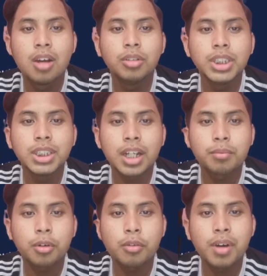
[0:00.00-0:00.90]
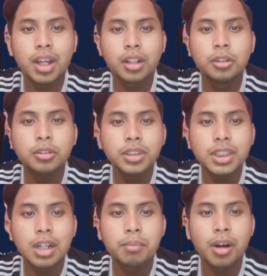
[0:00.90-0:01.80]
which can provide clues
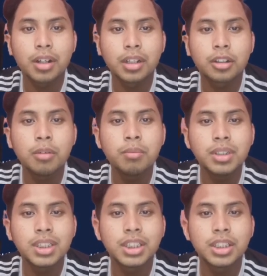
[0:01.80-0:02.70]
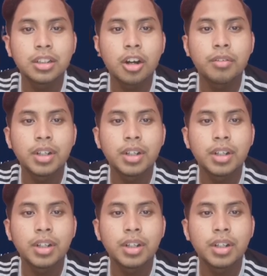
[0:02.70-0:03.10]
about the composition of